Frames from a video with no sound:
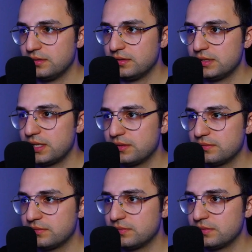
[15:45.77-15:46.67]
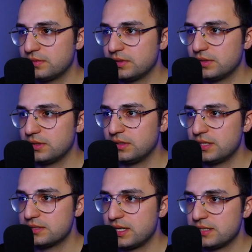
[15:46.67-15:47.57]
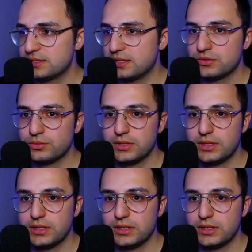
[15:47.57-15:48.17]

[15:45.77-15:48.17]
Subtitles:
and let's extend this one.